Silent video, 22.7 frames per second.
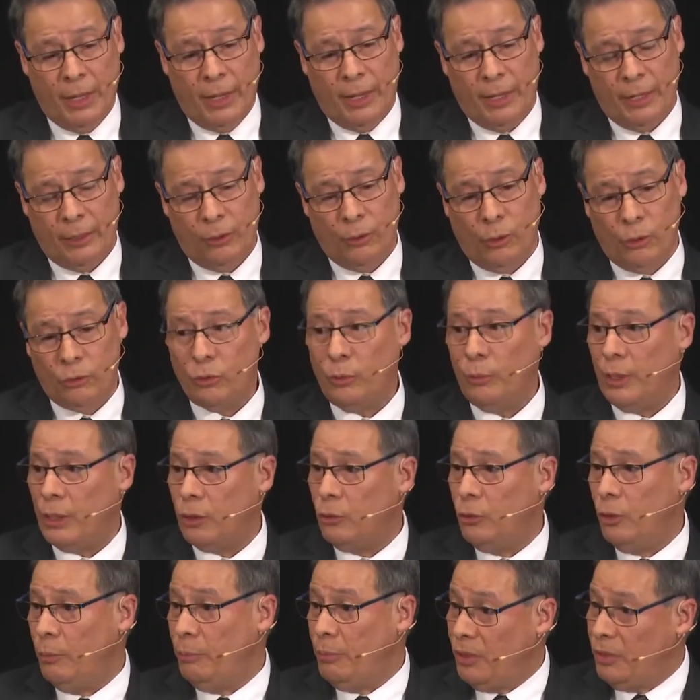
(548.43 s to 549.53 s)
And also we are
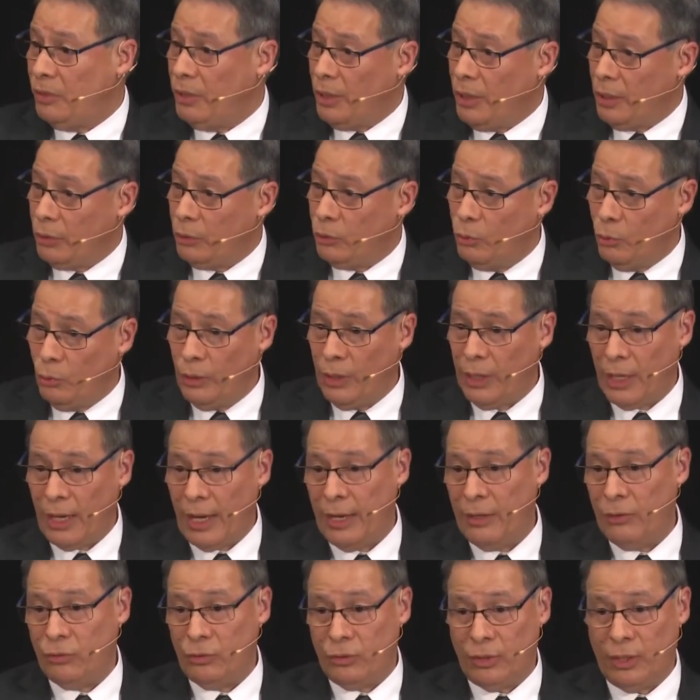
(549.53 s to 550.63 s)
doing BCL2 in
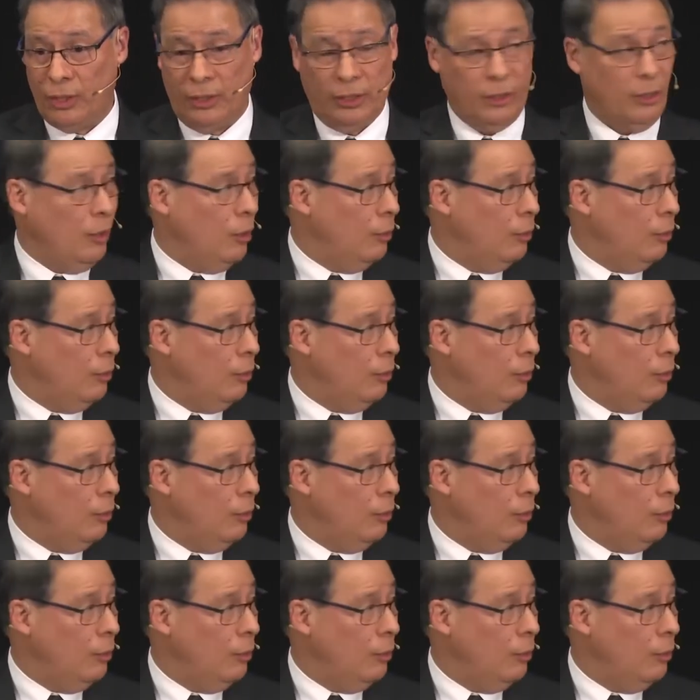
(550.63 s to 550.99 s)
case uh,